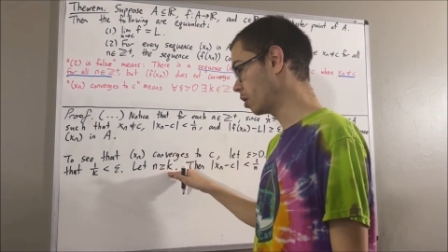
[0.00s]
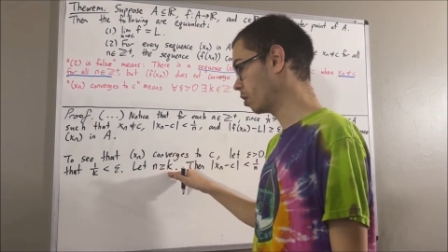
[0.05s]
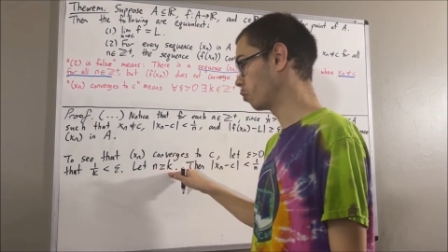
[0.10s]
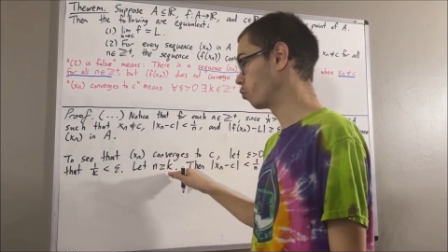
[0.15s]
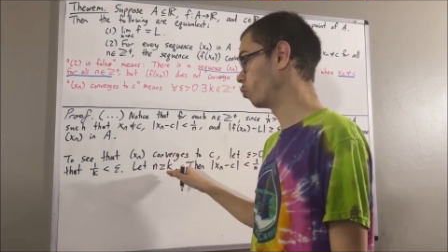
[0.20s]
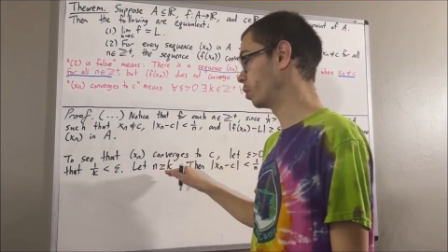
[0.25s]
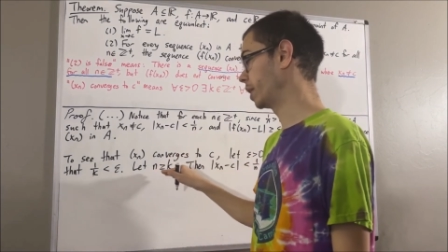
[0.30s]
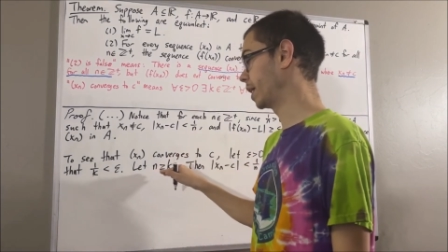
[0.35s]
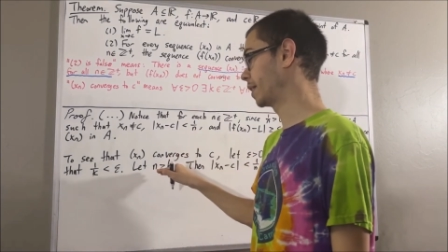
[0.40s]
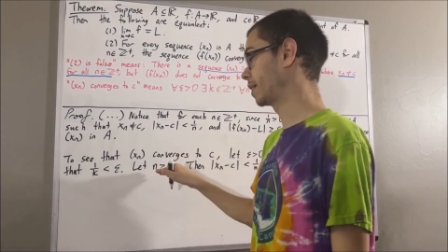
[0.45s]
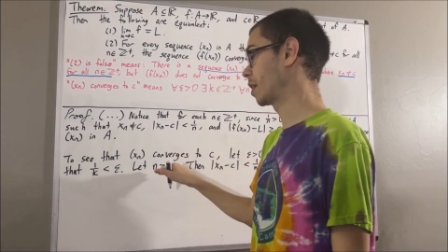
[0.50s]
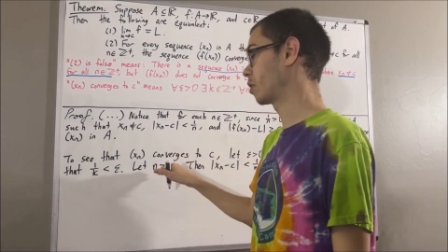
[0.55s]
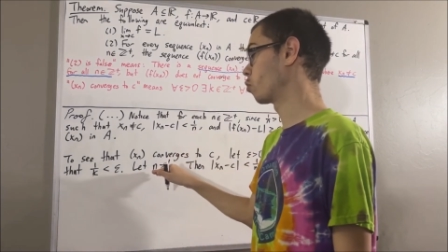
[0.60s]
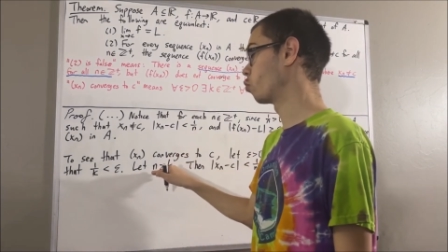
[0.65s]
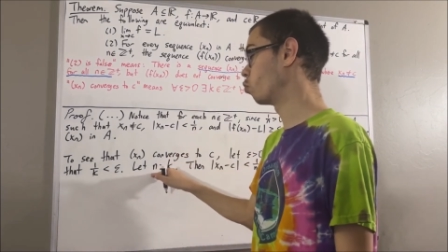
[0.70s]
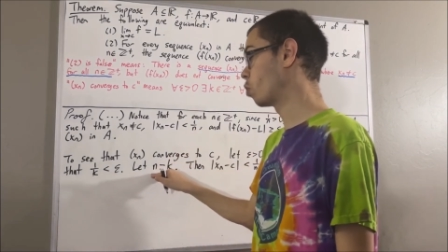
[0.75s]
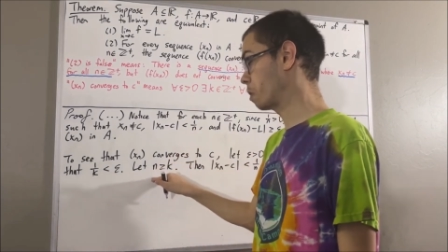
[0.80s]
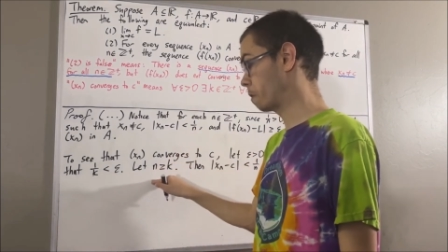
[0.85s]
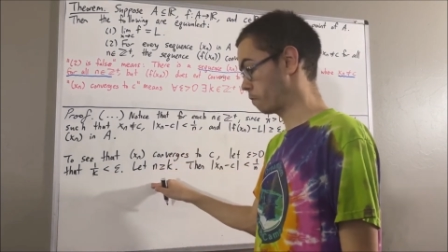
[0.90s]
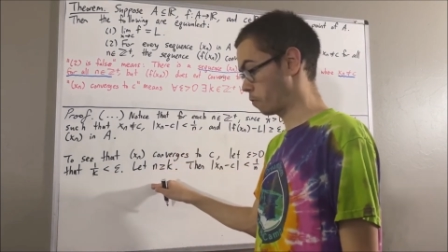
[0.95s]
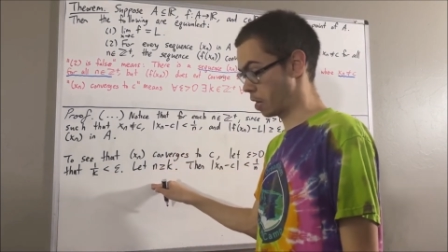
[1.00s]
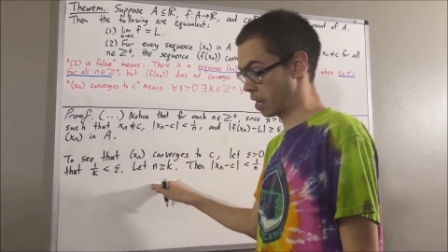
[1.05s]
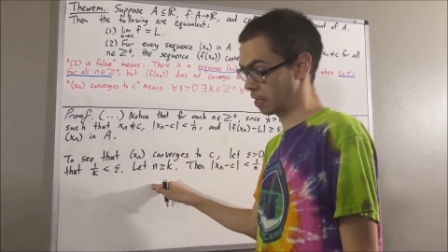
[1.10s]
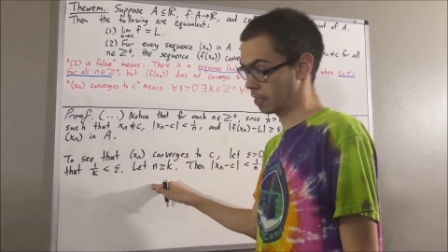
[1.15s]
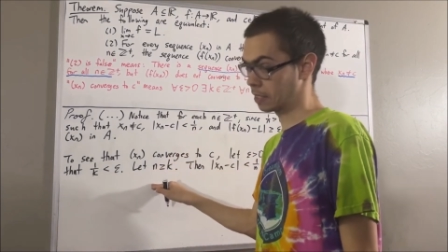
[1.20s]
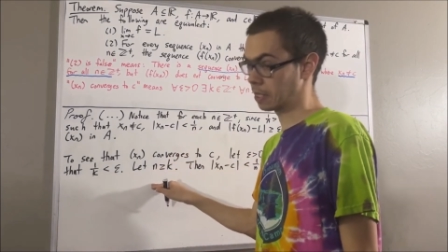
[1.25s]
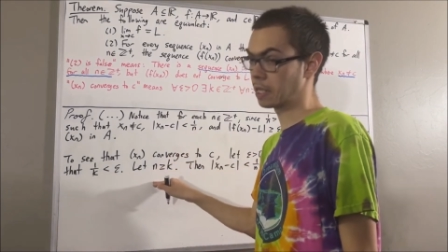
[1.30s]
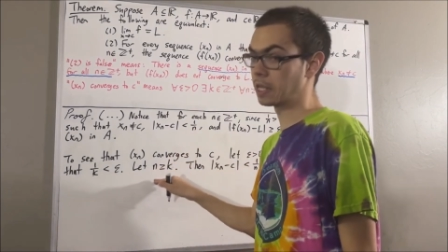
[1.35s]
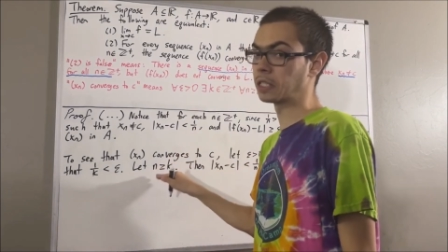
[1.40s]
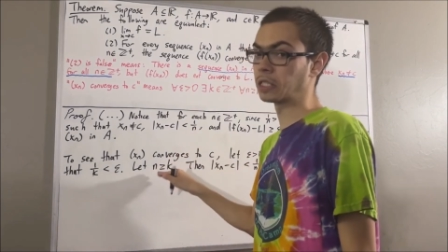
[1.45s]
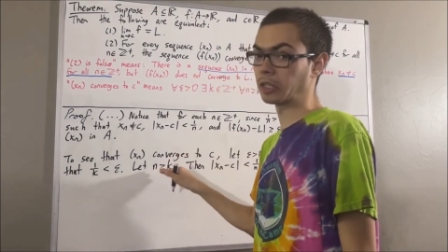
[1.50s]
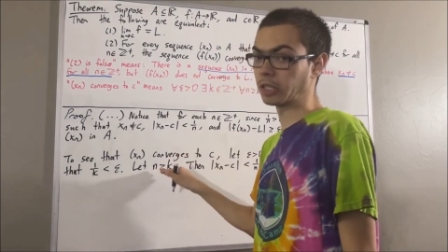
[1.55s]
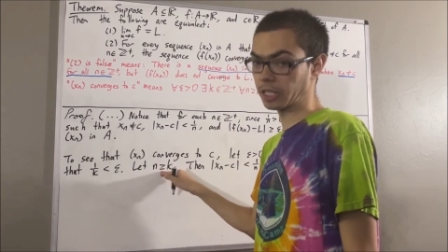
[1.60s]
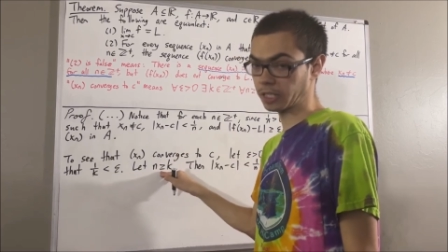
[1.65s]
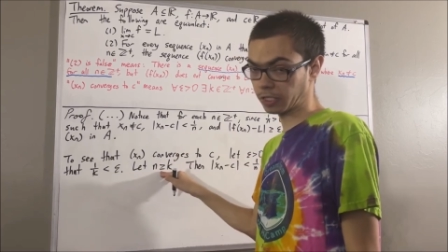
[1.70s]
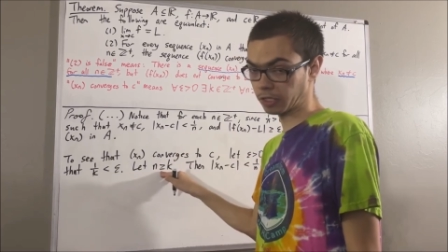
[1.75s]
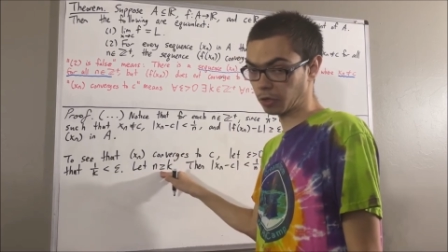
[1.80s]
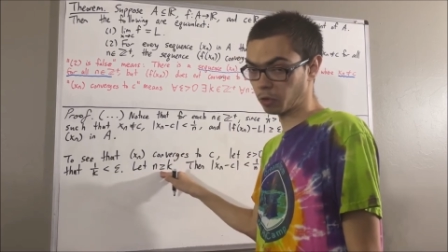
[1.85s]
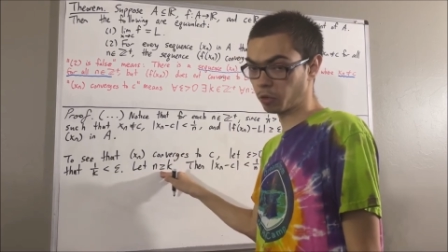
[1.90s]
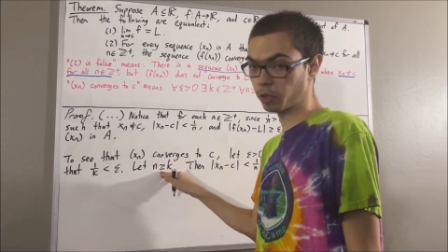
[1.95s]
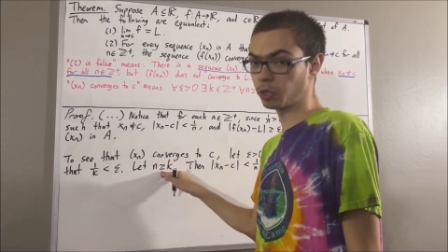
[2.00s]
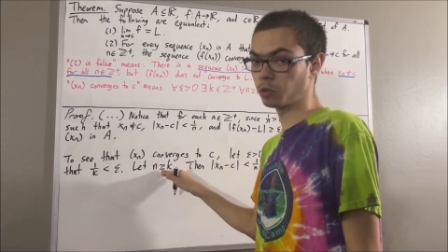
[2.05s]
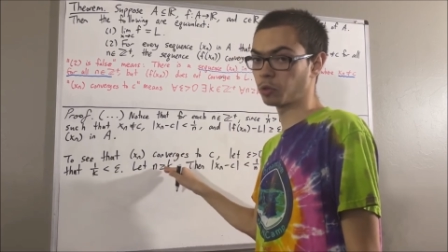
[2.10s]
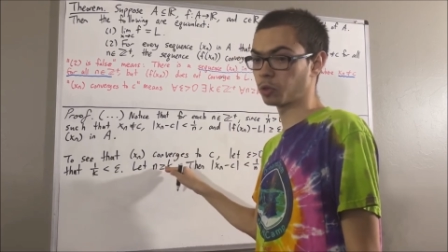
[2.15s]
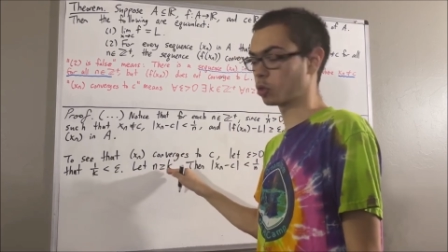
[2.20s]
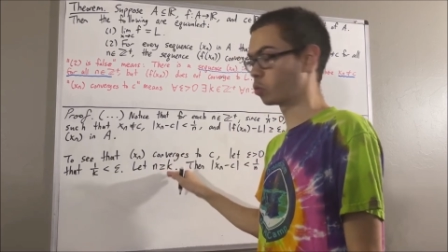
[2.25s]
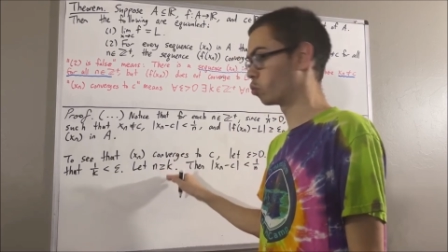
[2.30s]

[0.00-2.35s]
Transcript: we get that 1 over n is less than or equal to